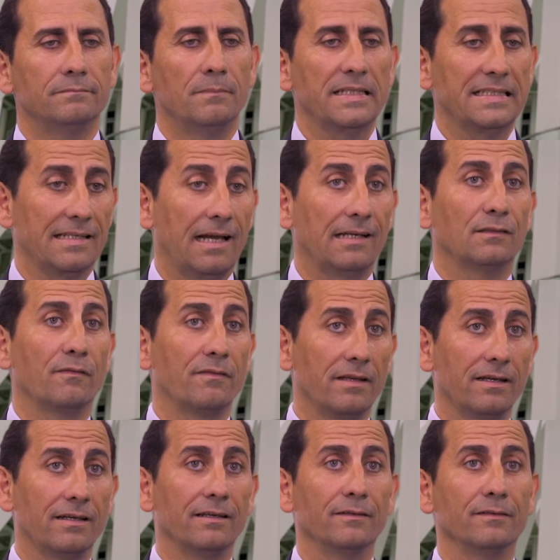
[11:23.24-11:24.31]
beside of
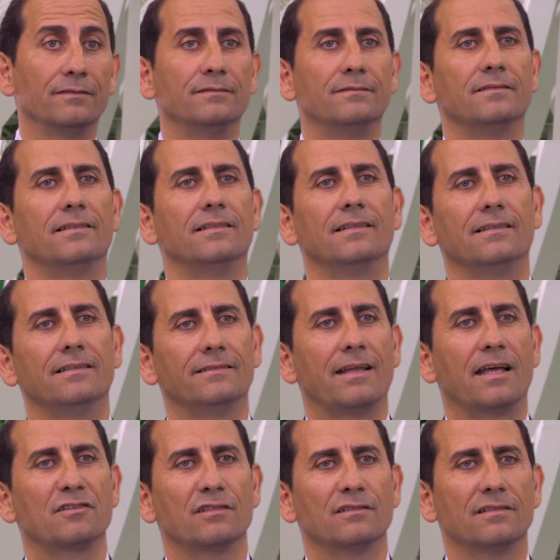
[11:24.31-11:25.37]
the
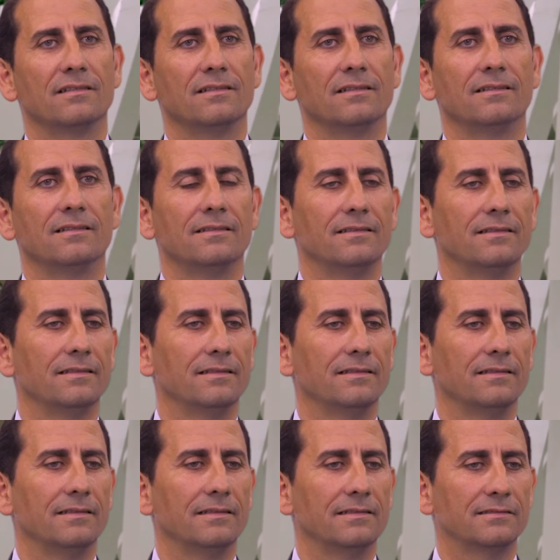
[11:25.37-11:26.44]
National
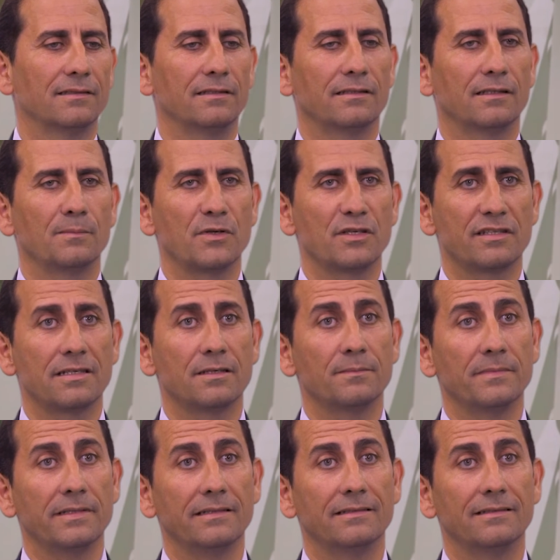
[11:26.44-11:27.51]
Historical
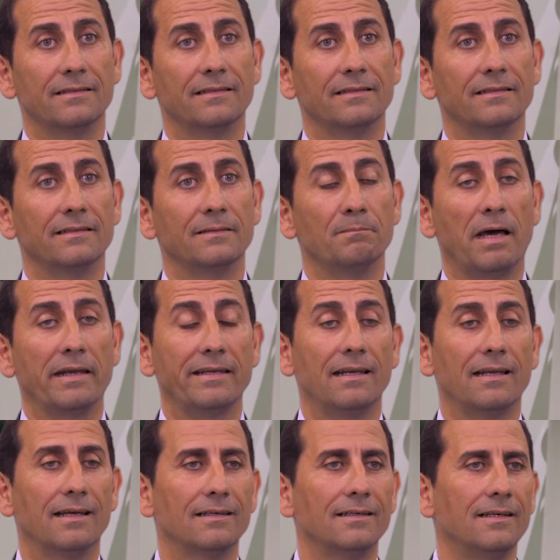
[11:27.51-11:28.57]
Museum in
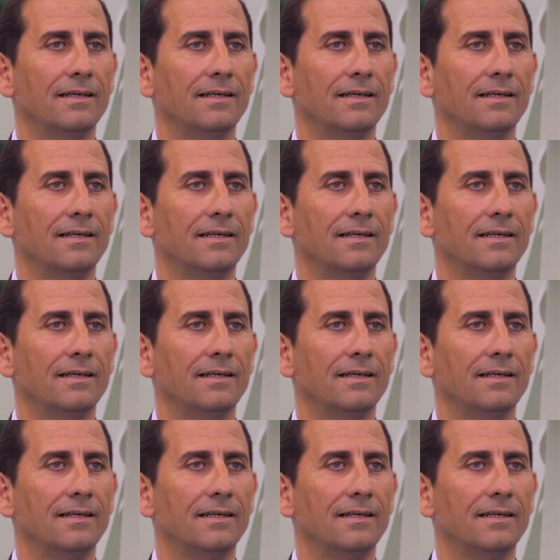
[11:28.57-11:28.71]
Manila,